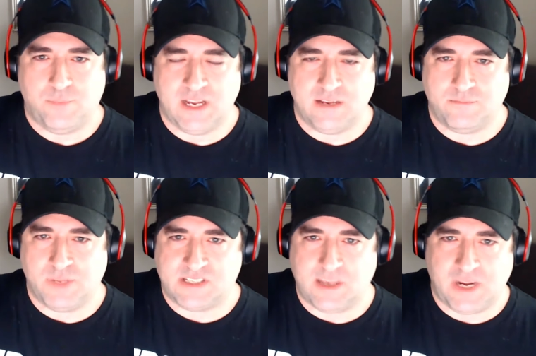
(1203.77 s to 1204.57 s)
but,
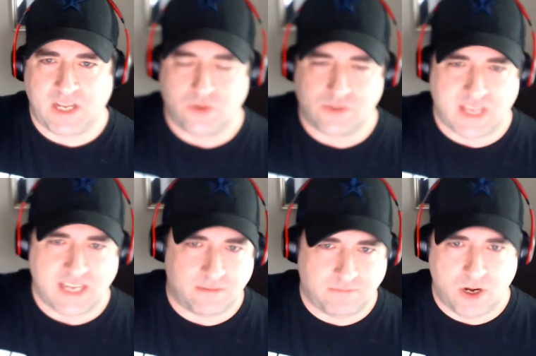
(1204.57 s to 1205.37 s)
but somebody who's
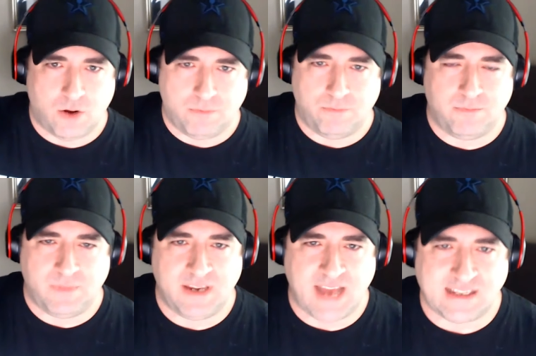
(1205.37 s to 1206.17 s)
like, you know,
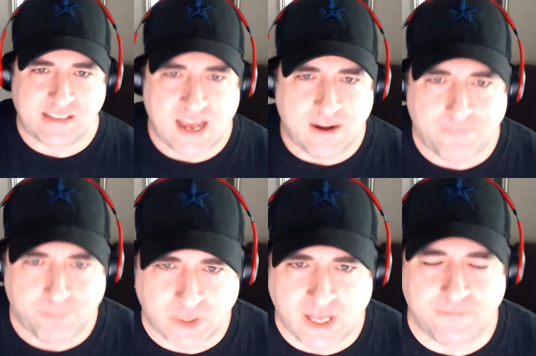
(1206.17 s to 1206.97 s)
not not a
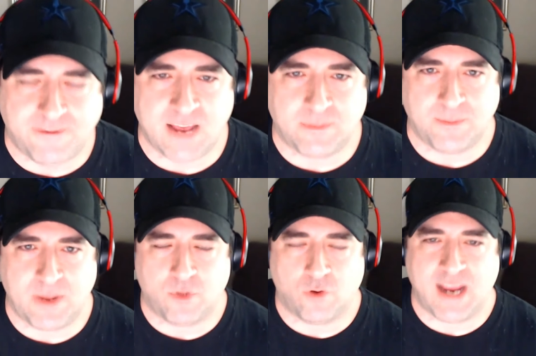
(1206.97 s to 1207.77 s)
blood family
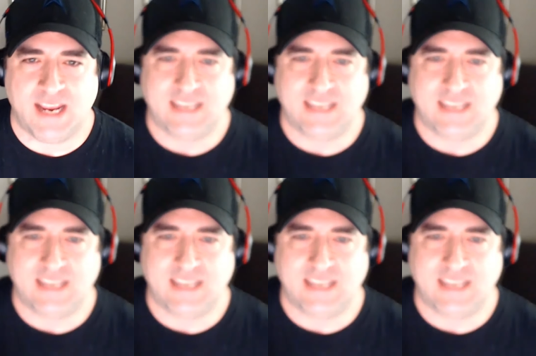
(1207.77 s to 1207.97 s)
member, right?